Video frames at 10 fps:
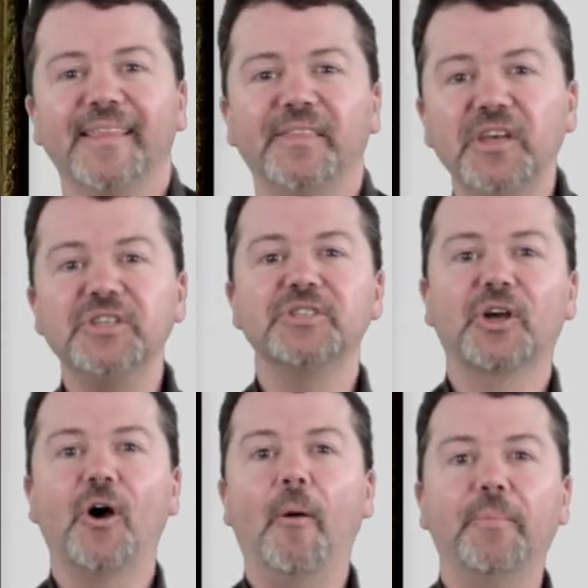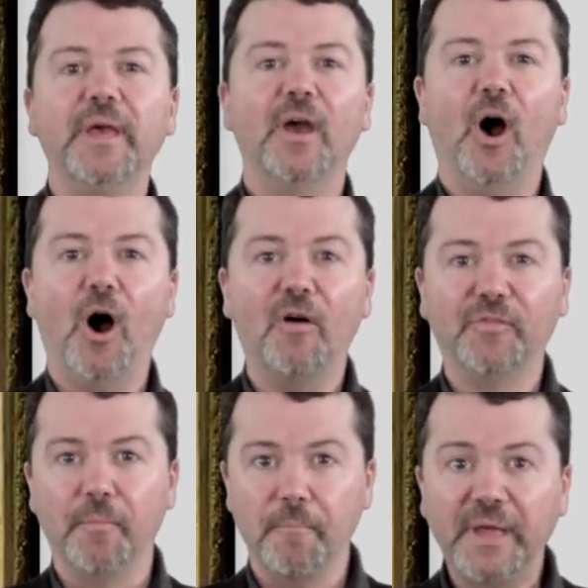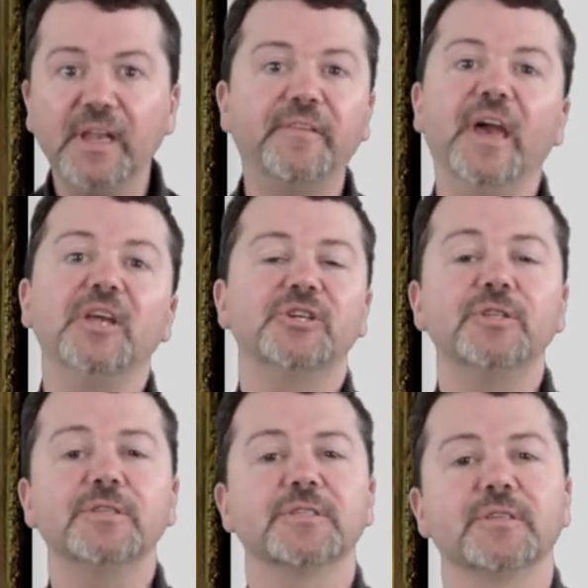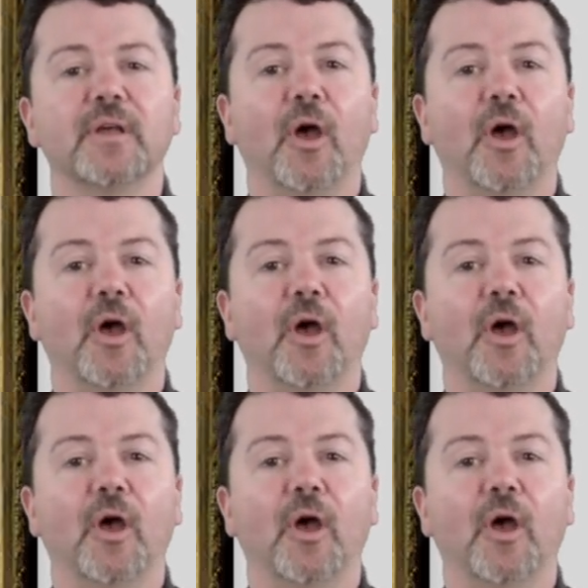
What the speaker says: This is a copy of the Meditations